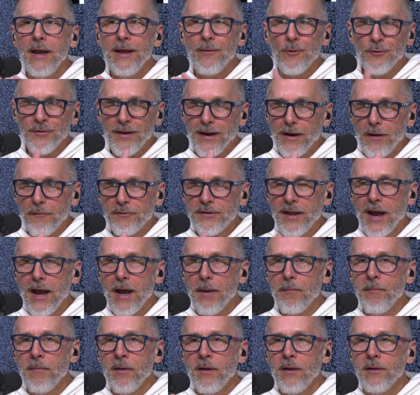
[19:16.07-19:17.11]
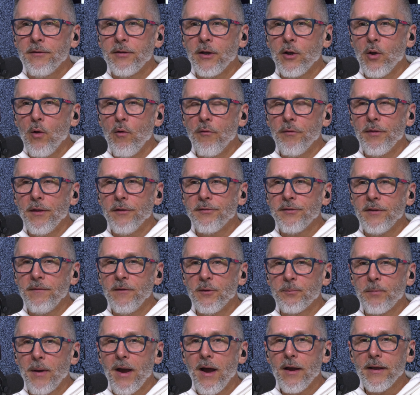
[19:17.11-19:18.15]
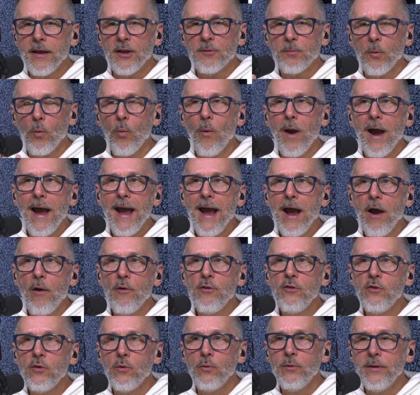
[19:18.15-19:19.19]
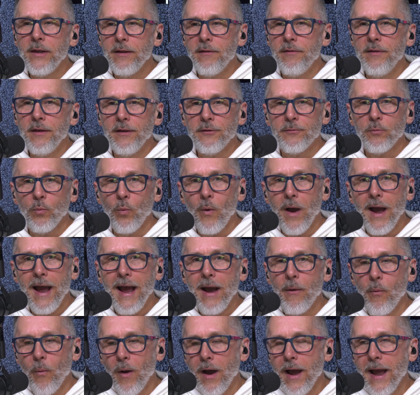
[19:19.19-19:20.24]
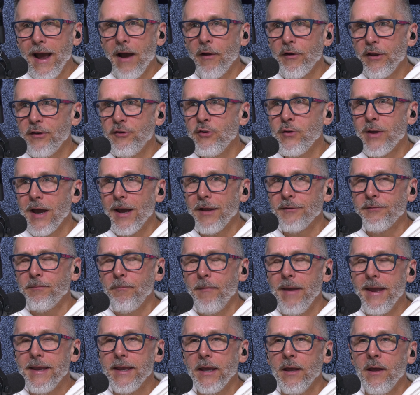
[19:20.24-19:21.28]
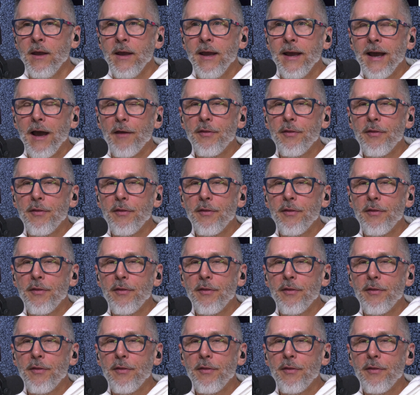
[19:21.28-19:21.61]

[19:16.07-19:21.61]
and there's not enough time to go over this in this podcast, but why, how you did this, why, how, how did you guys make it?